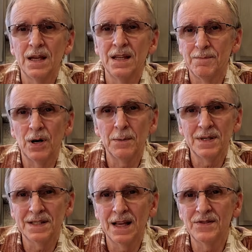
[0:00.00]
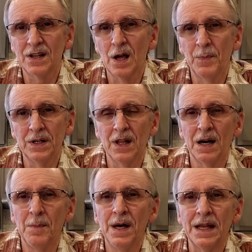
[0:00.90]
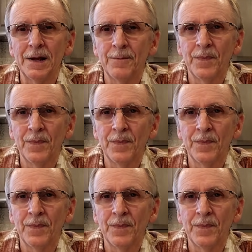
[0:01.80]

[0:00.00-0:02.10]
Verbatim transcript: It probably saves the company a lot of money.